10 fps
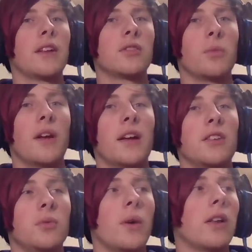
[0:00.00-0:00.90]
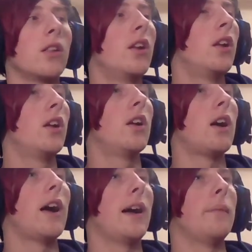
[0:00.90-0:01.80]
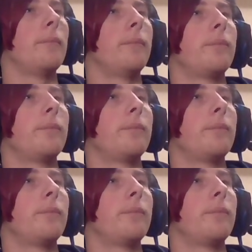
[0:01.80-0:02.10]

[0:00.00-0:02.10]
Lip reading: somewhere as well. Now